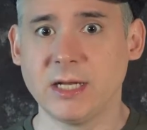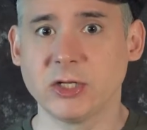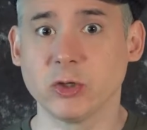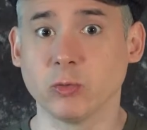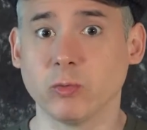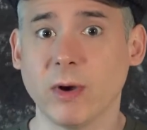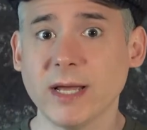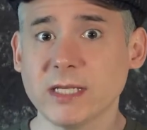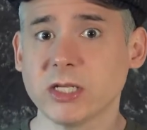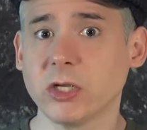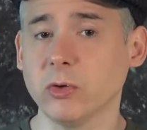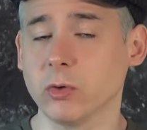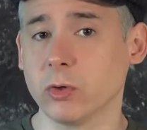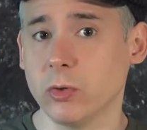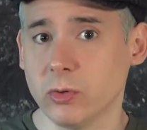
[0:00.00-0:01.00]
To
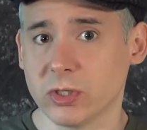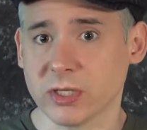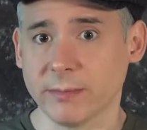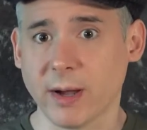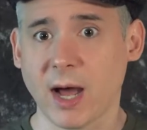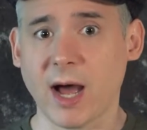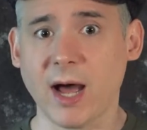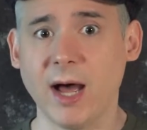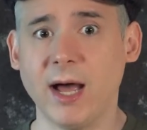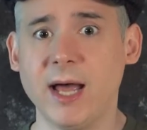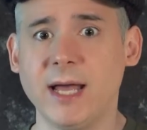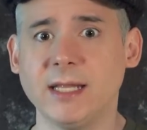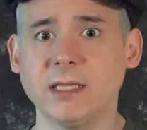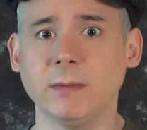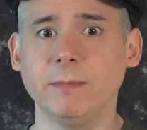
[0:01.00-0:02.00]
rescue Kusamaha,
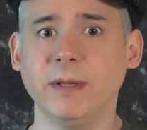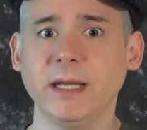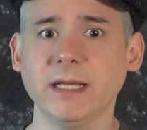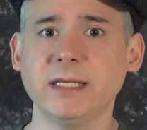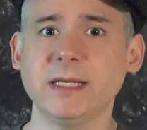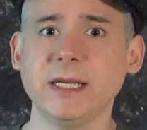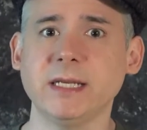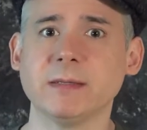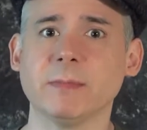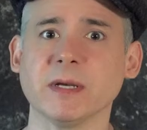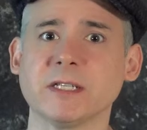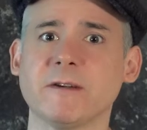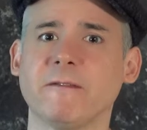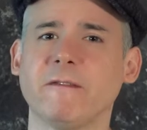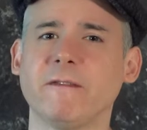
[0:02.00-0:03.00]
the PCs
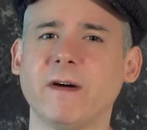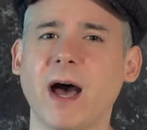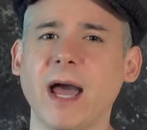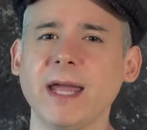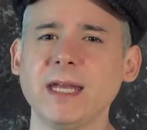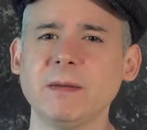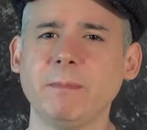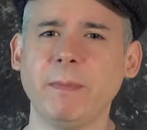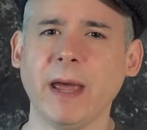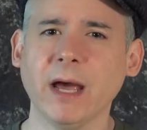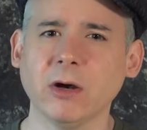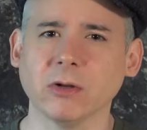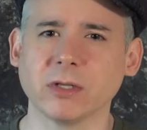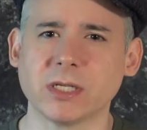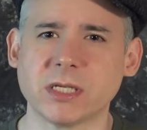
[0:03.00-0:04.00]
must find
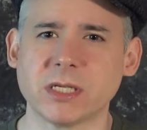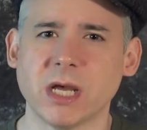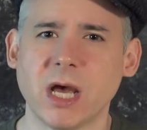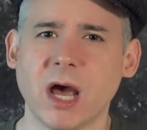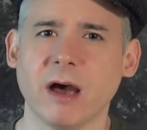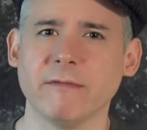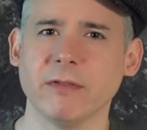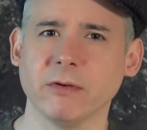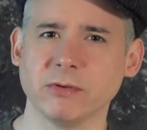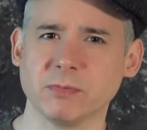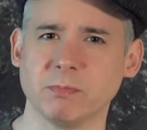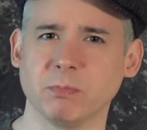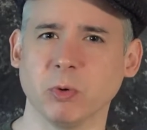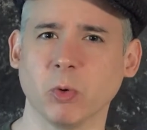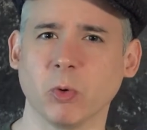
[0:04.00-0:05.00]
pelts of those
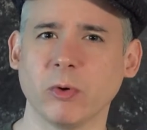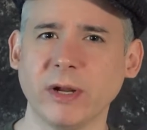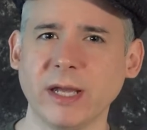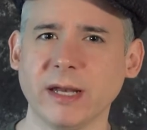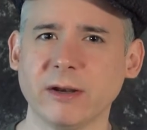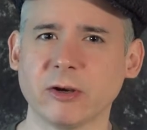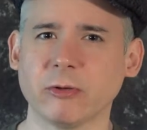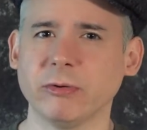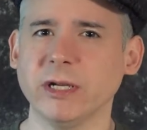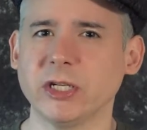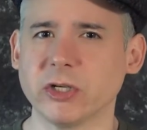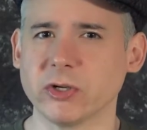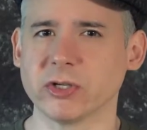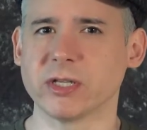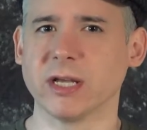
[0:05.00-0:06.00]
Borean
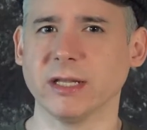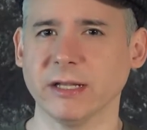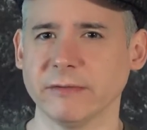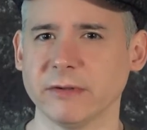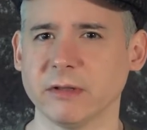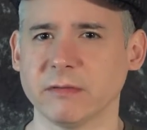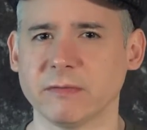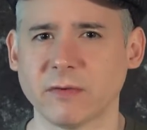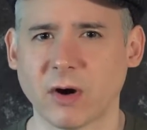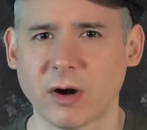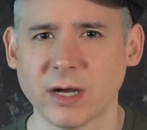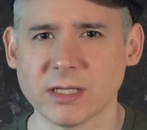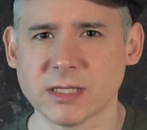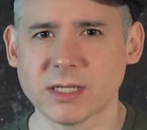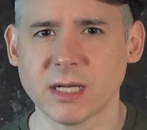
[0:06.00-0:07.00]
creatures that live in the
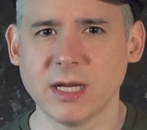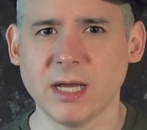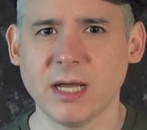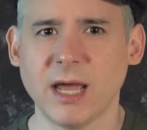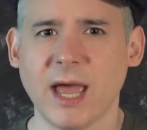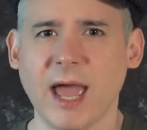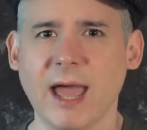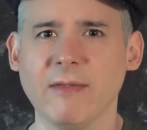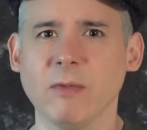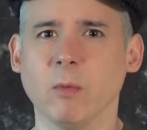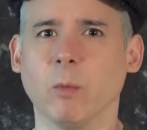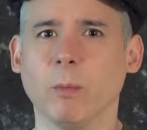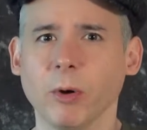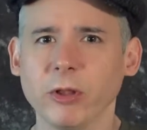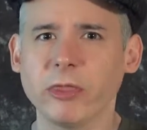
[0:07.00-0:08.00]
forest
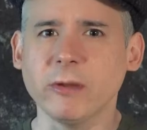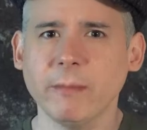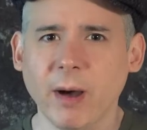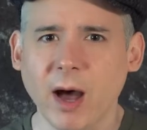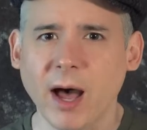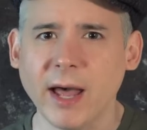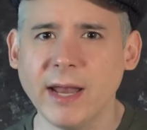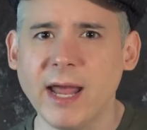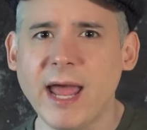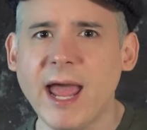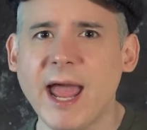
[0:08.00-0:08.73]
and put them on,